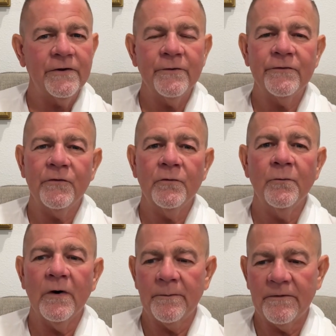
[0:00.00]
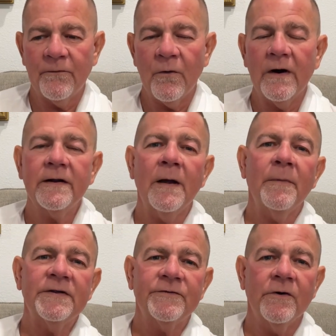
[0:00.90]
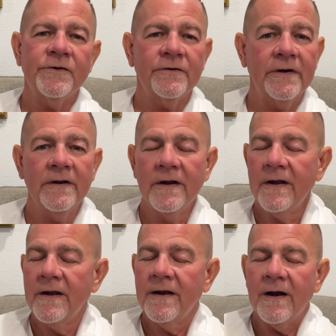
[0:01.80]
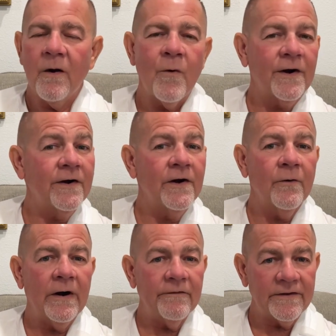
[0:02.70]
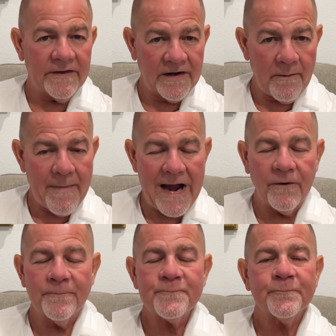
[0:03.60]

YouTube, right before I got my surgery, I wanted to know everything about